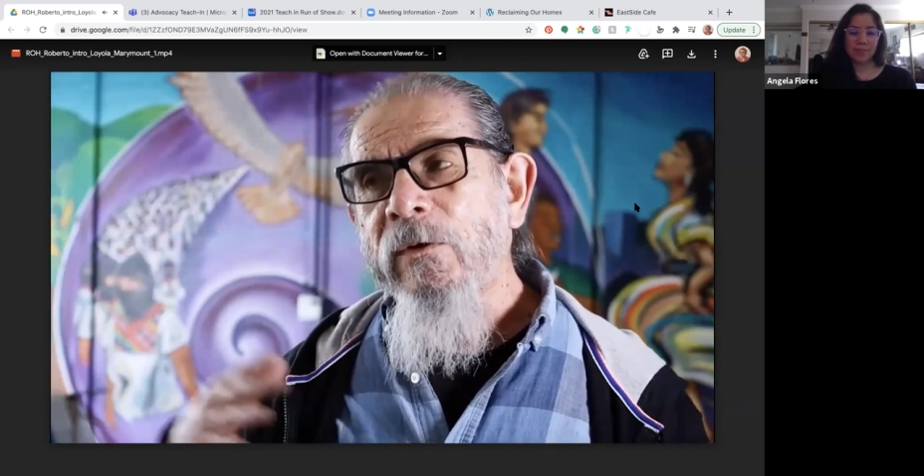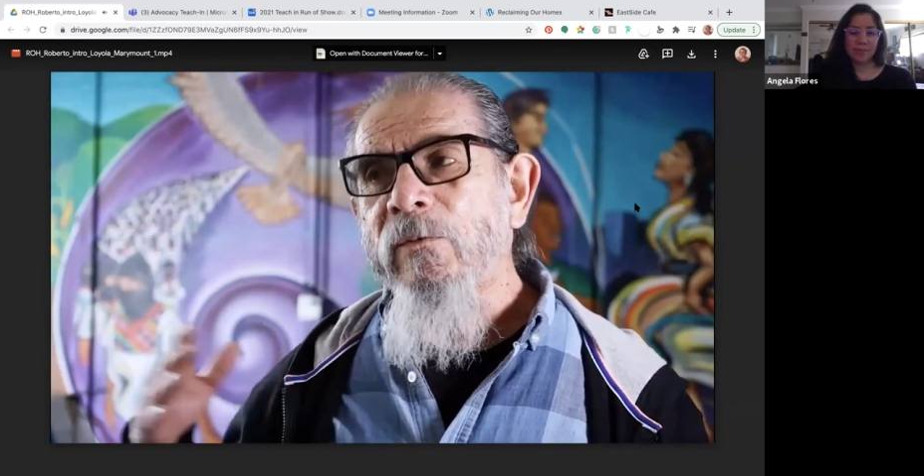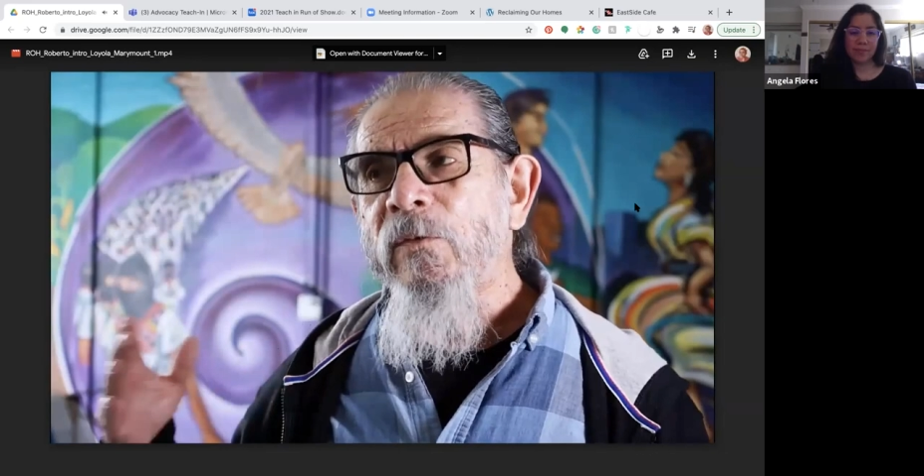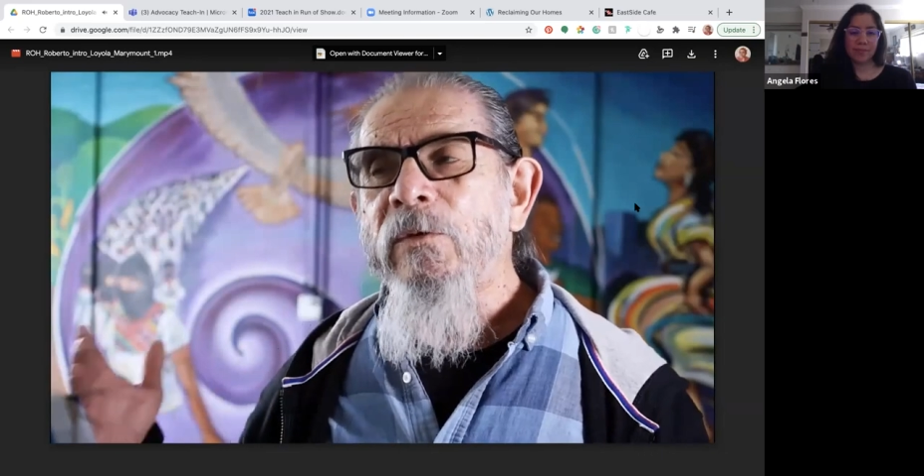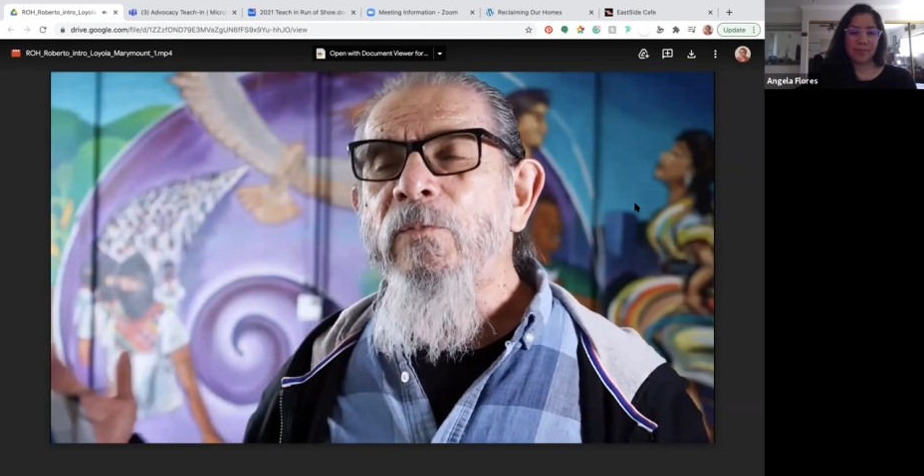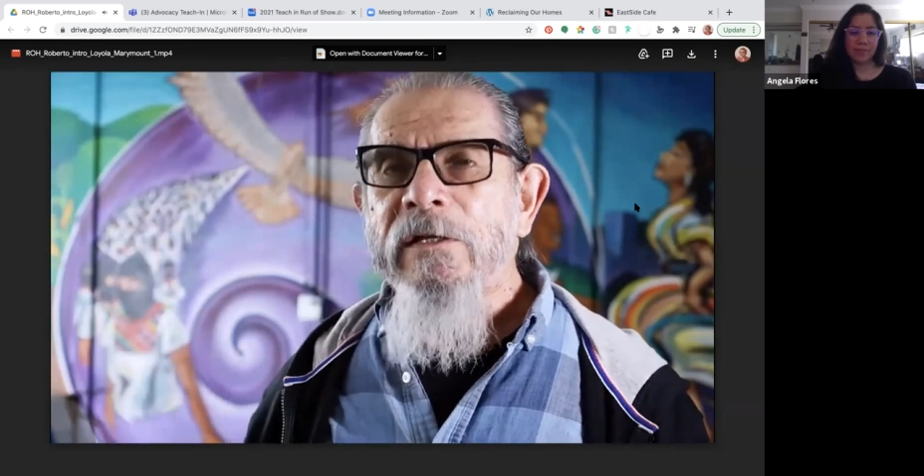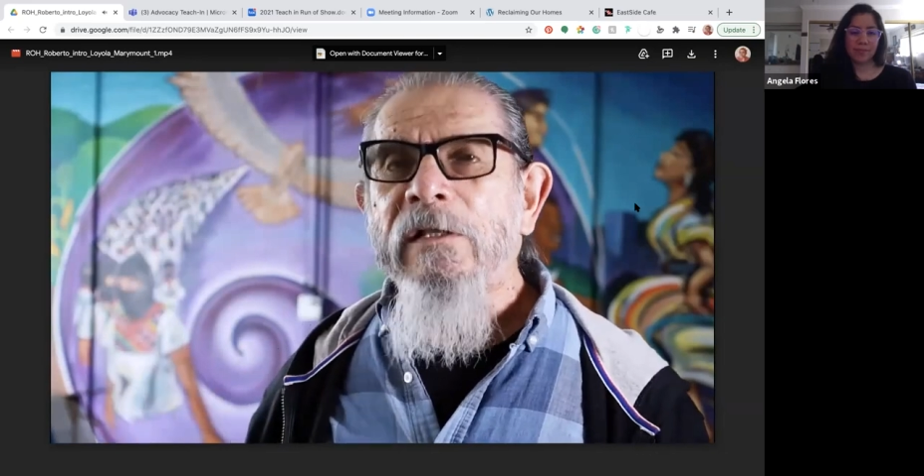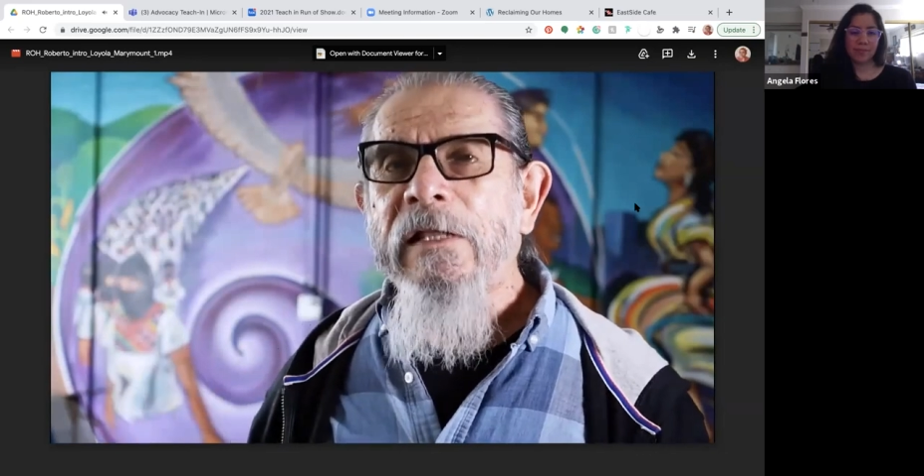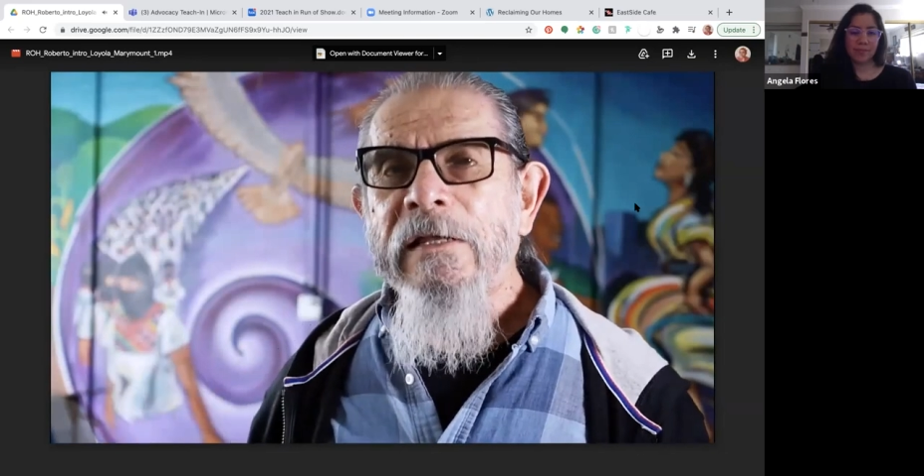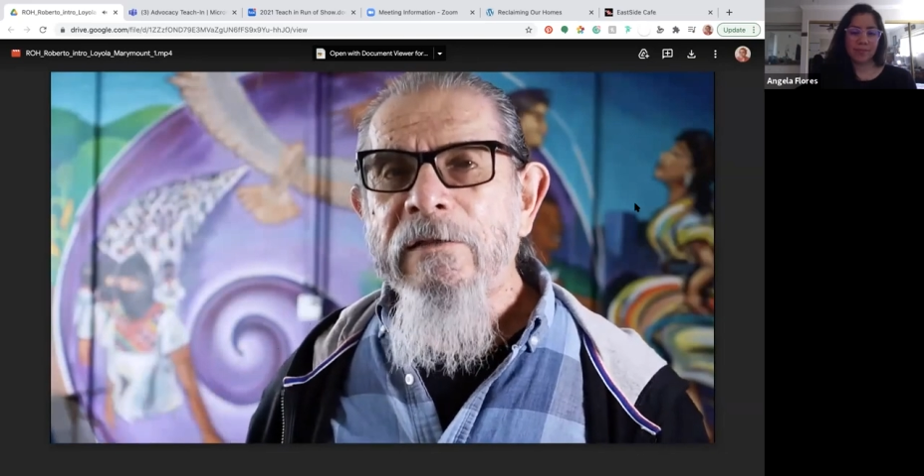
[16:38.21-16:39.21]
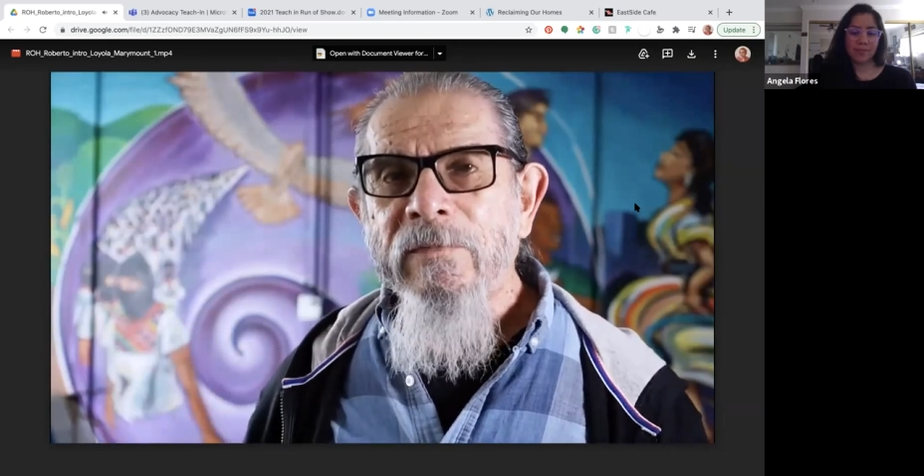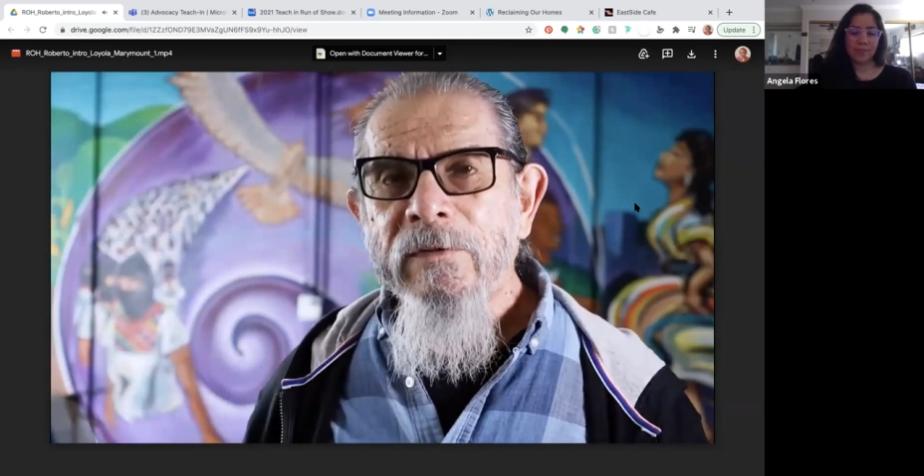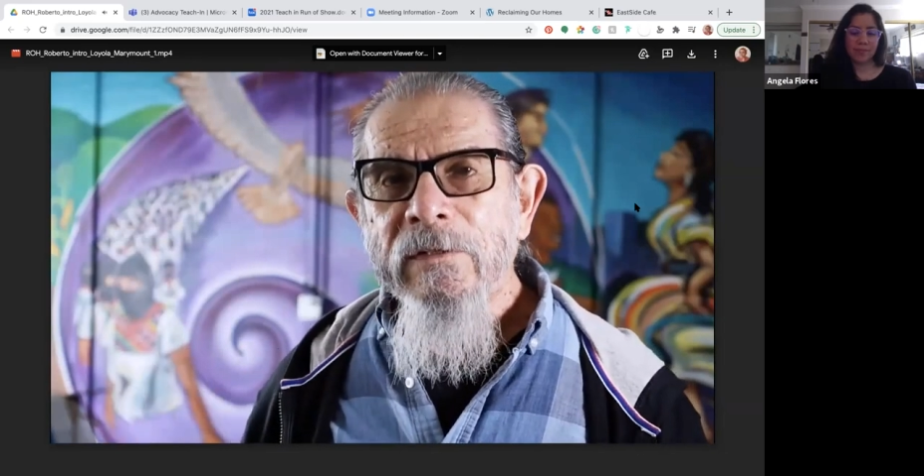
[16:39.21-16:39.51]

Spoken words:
when we reclaim,